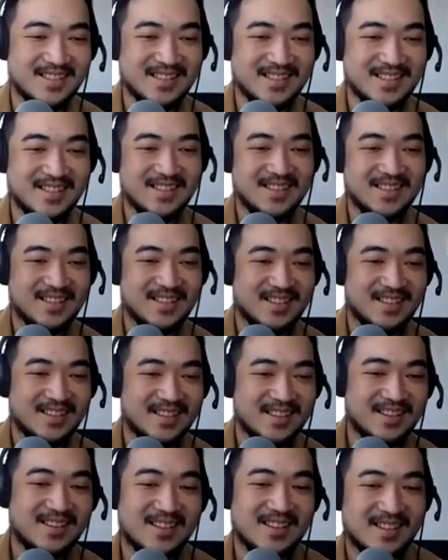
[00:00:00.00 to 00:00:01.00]

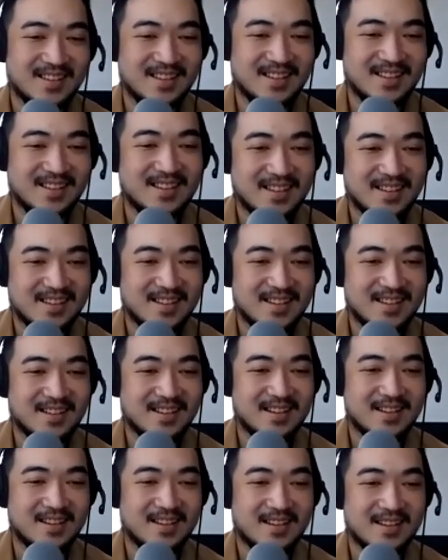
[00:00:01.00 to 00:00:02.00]

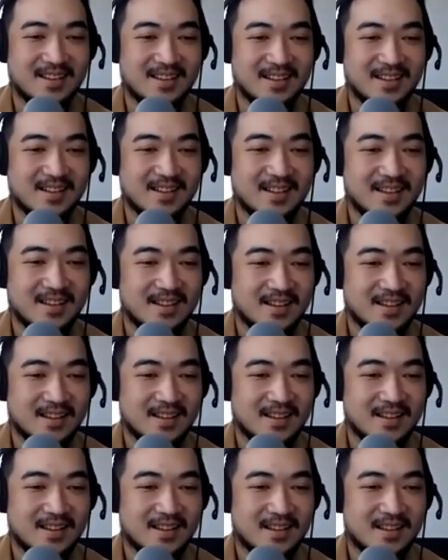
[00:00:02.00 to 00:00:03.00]

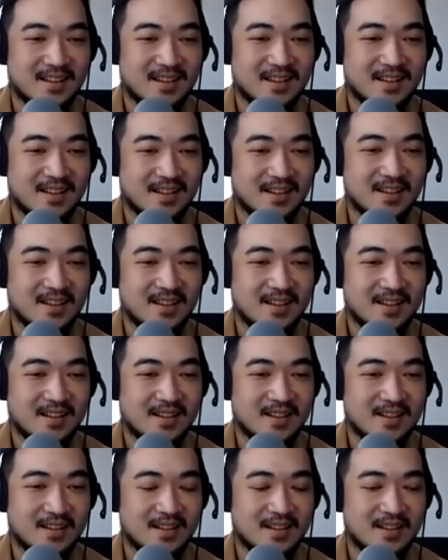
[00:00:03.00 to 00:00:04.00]

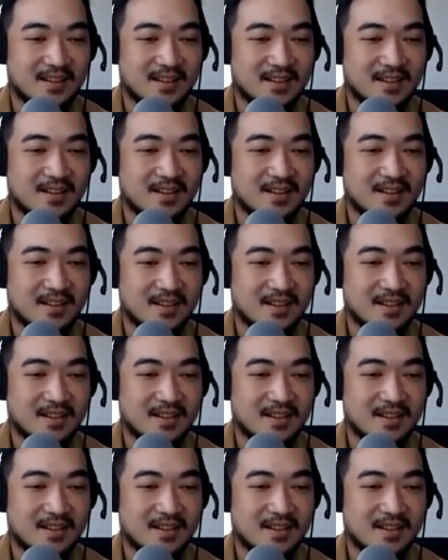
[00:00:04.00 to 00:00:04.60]
This person isn't speaking.